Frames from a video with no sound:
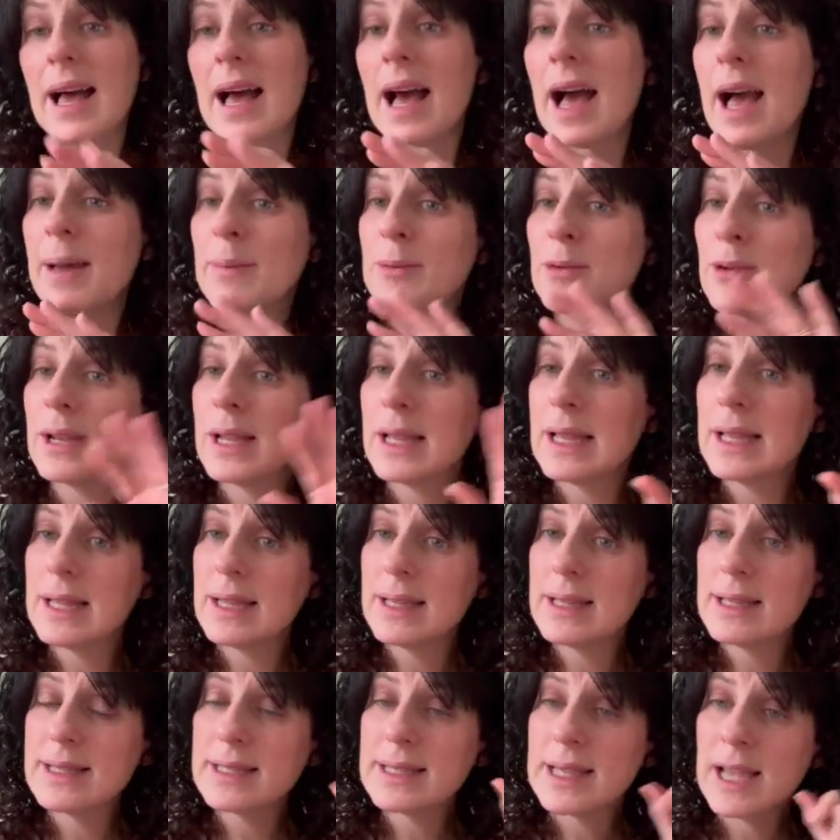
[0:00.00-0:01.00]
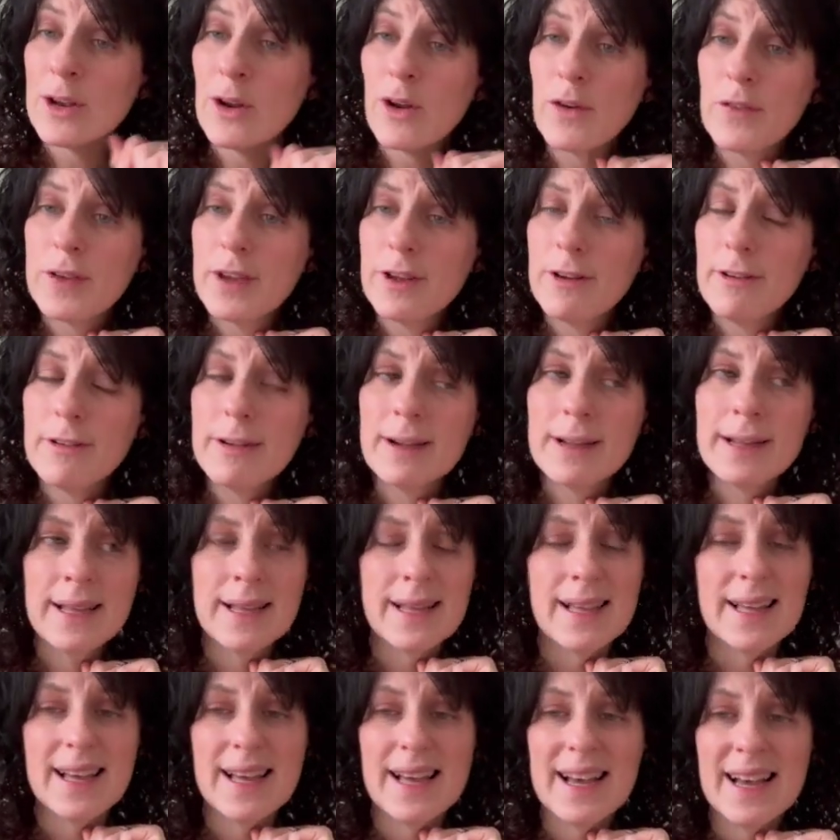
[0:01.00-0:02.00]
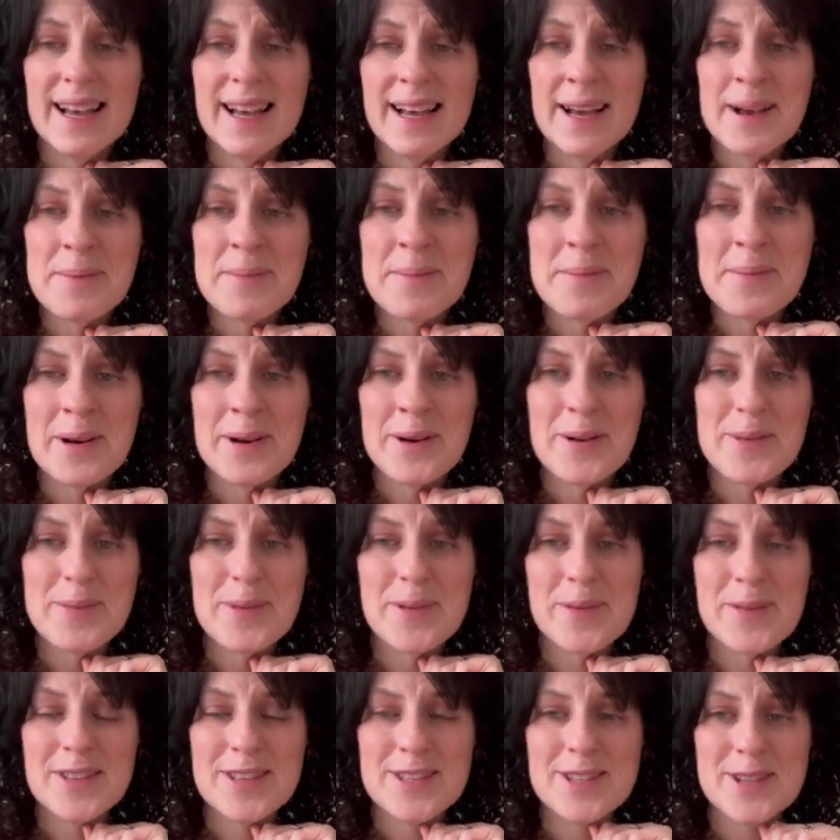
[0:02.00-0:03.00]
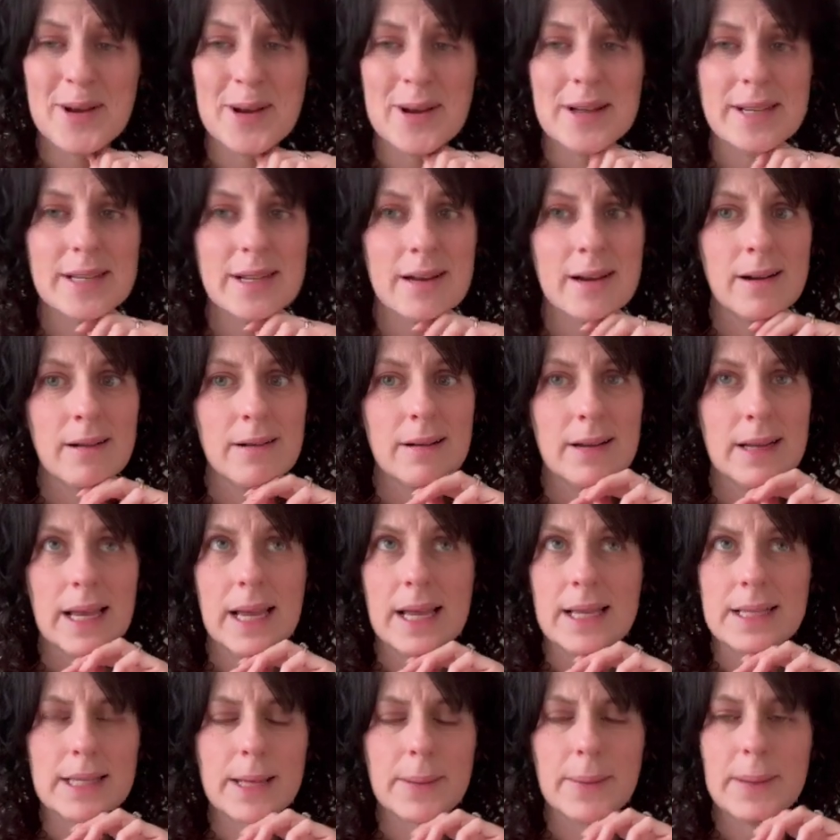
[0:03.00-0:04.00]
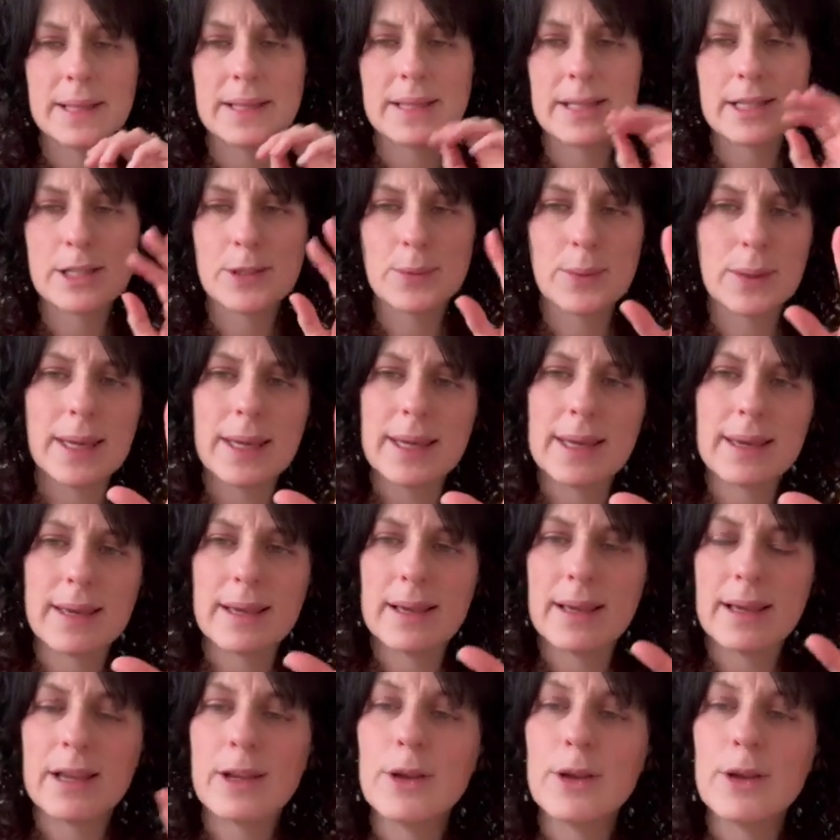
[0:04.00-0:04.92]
I'm gonna sign off here. I hope you've enjoyed our escapades this week.